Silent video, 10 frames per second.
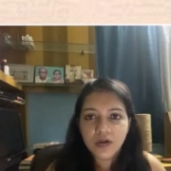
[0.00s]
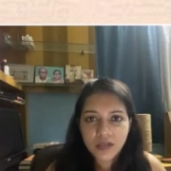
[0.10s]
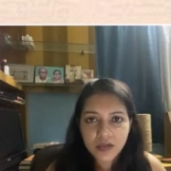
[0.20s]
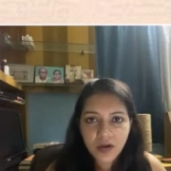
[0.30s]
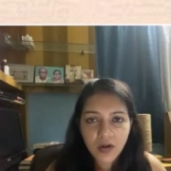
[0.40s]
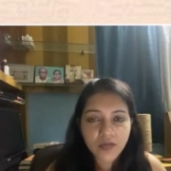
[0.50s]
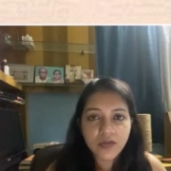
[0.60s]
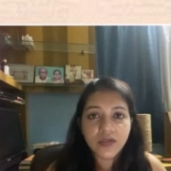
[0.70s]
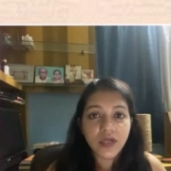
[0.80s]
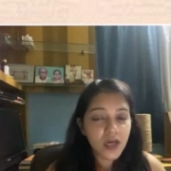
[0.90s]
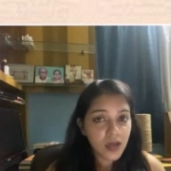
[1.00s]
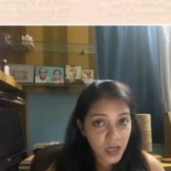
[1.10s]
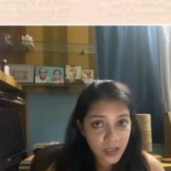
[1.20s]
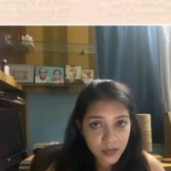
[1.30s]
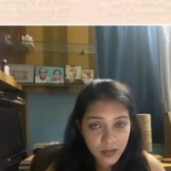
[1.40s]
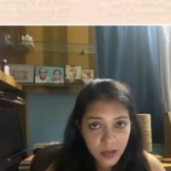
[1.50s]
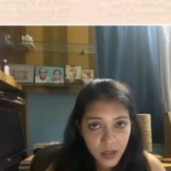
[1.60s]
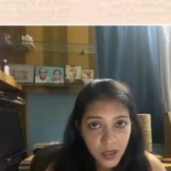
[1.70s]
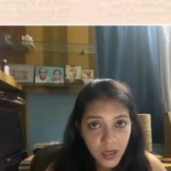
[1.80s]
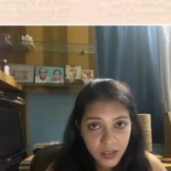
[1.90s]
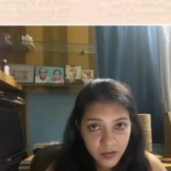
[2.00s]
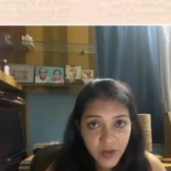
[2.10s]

on the ground uh, at the at the